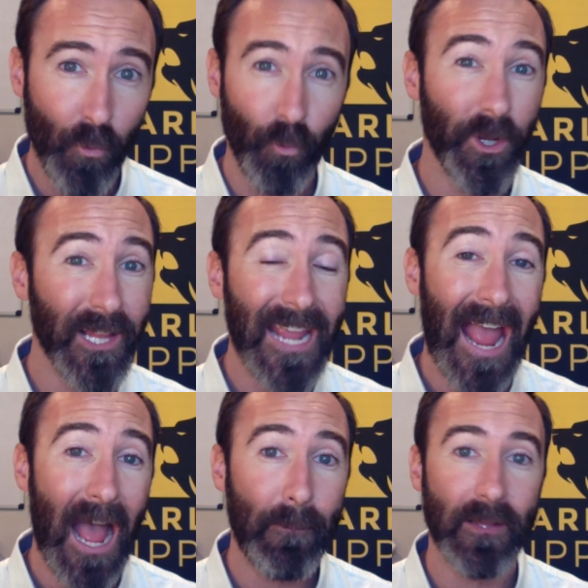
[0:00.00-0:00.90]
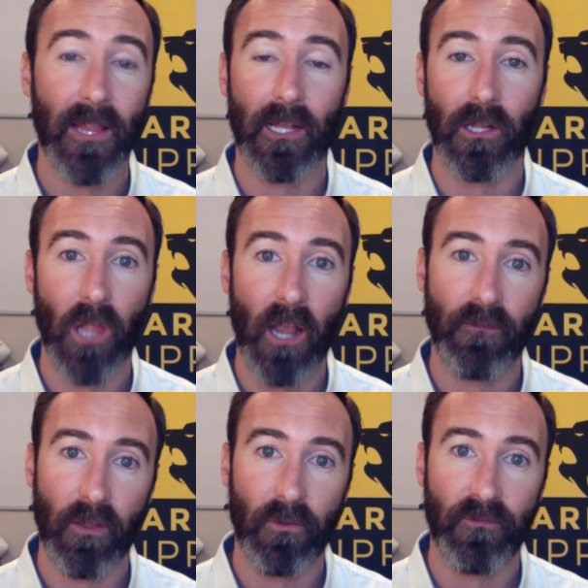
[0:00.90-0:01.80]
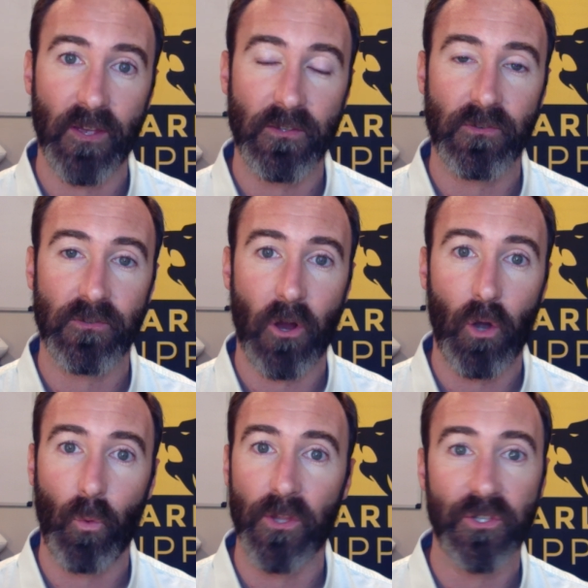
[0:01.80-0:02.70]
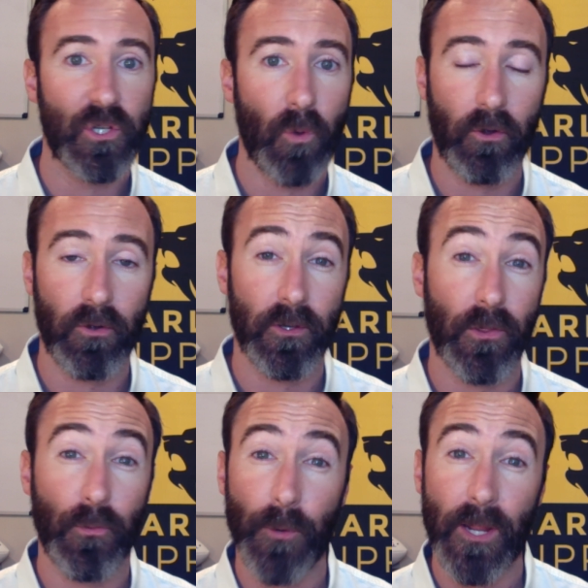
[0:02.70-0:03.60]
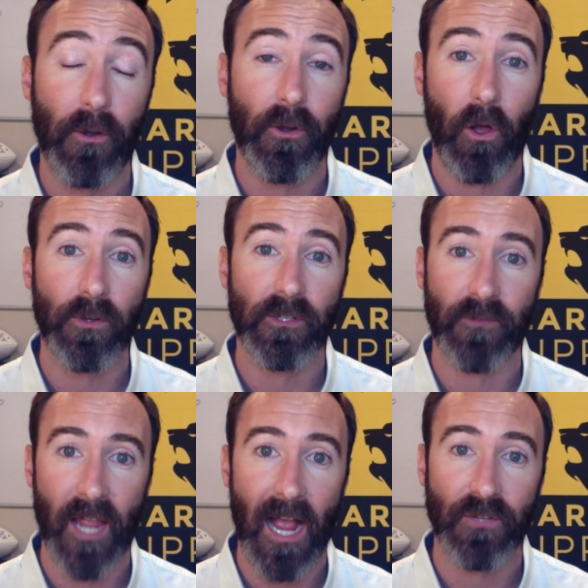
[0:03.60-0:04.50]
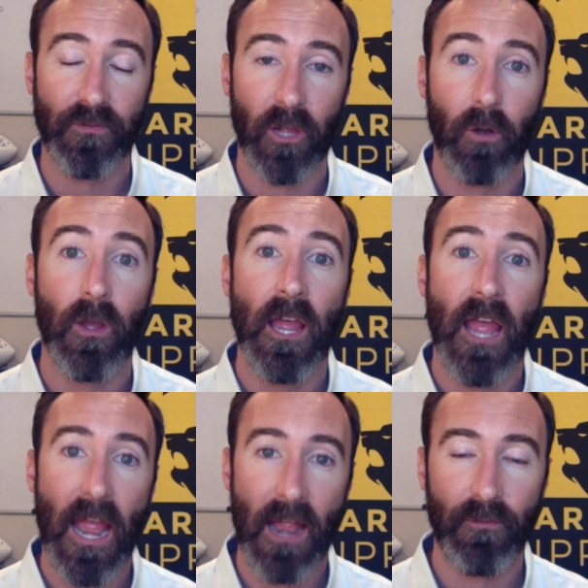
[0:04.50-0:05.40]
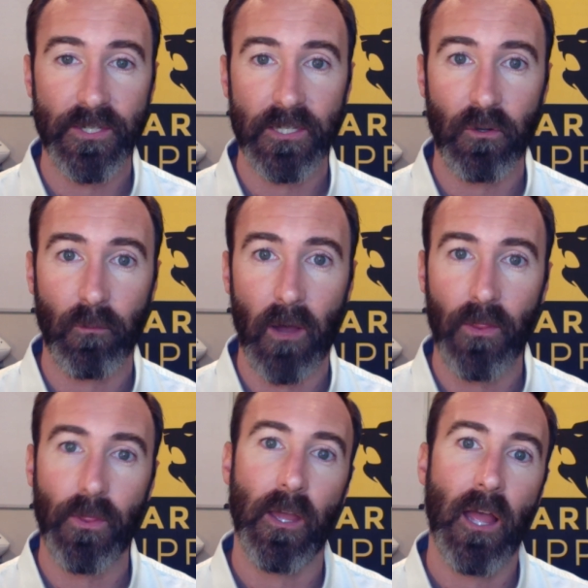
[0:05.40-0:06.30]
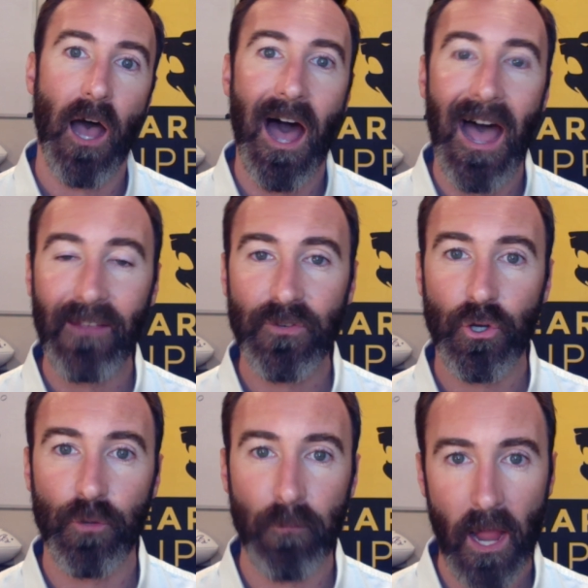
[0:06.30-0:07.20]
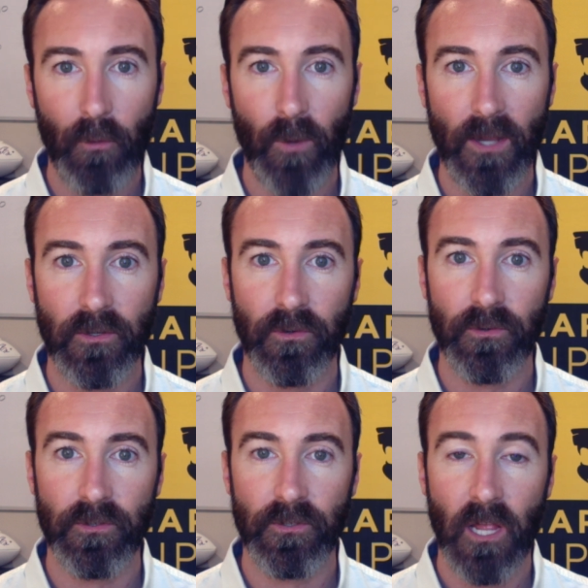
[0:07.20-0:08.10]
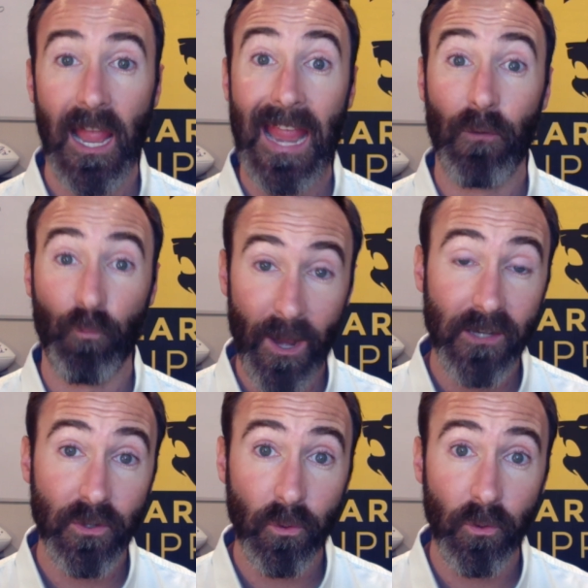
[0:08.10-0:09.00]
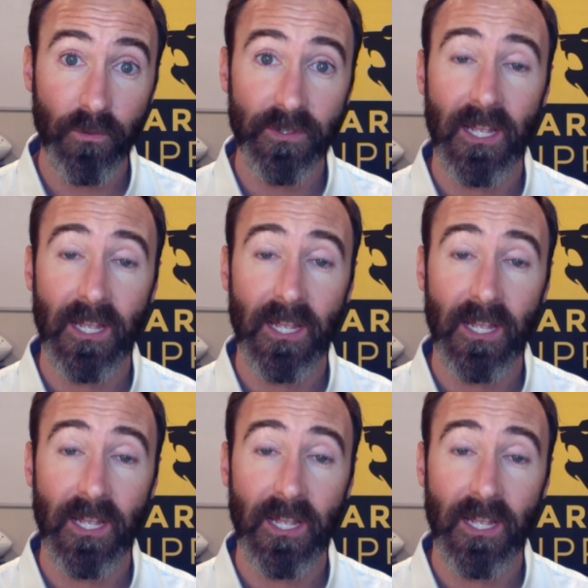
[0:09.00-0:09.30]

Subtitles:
really happy like a lot of other investors are with $200 to $300 of cash flow every single month, I've turned my renters and rentals